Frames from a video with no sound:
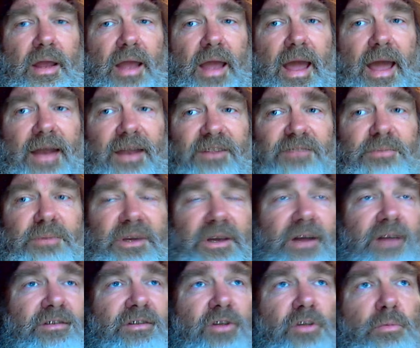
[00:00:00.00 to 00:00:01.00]
and it's
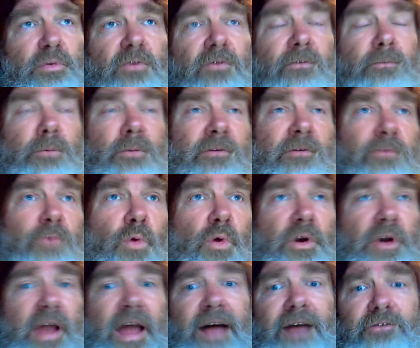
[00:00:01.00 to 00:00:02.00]
because of the before and
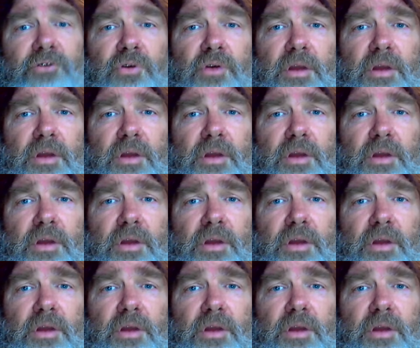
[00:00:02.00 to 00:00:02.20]
after